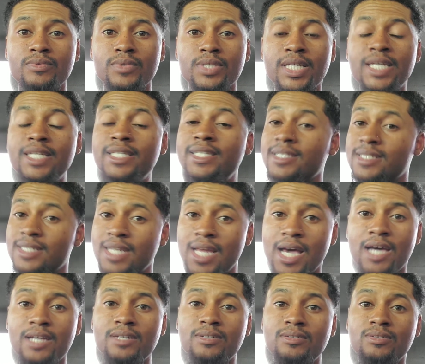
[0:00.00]
He does
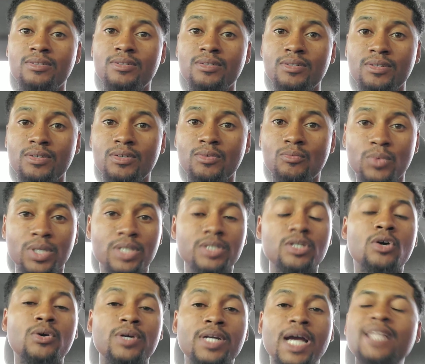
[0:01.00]
not want to
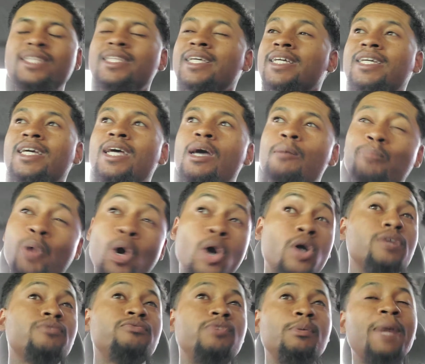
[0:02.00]
go. I think
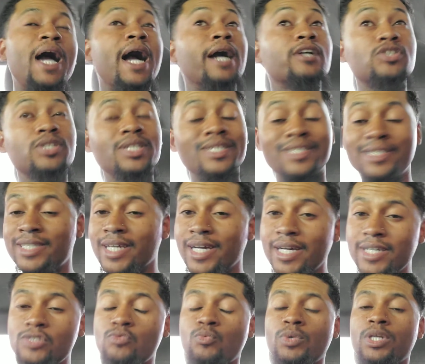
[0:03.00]
part of him actually
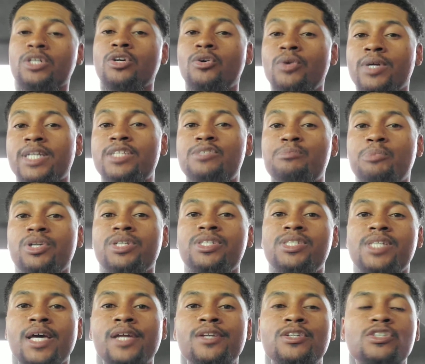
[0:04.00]
does want to go against Bernie
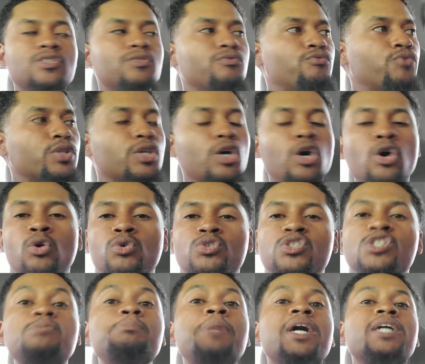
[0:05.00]
Sanders for the whole
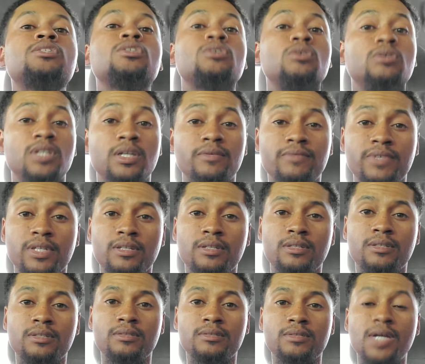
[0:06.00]
spectacle of it.
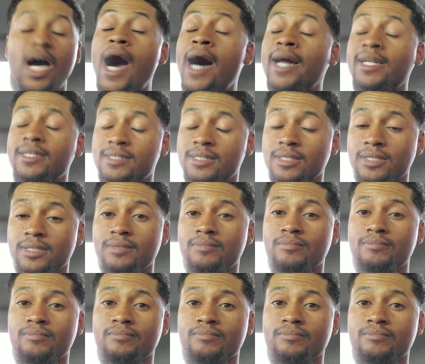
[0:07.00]
Honestly.